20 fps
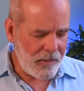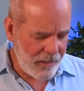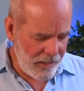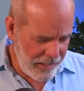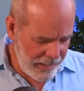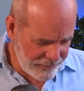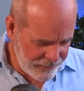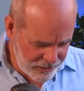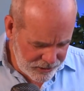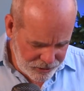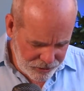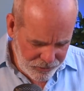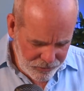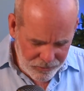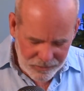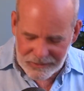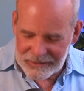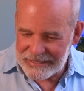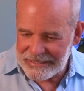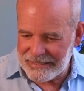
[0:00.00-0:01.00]
And the
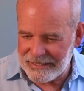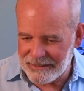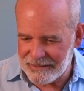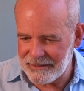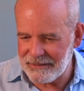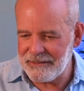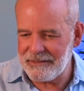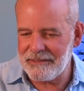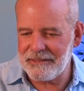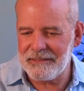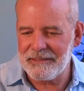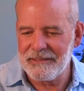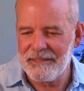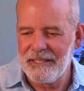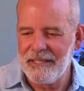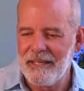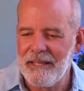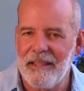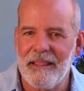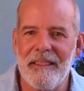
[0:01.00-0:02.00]
tool is
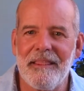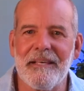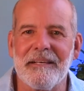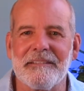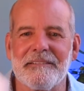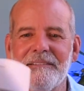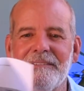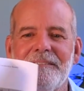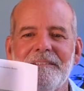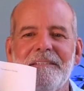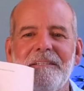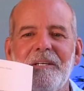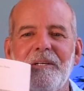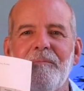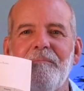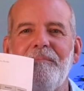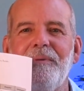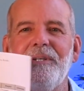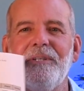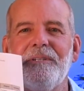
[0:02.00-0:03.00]
this
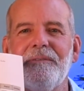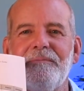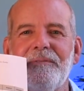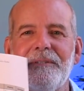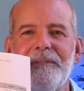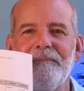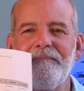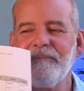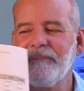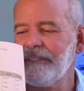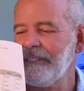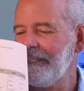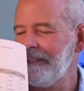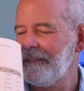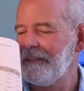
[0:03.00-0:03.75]
beautiful,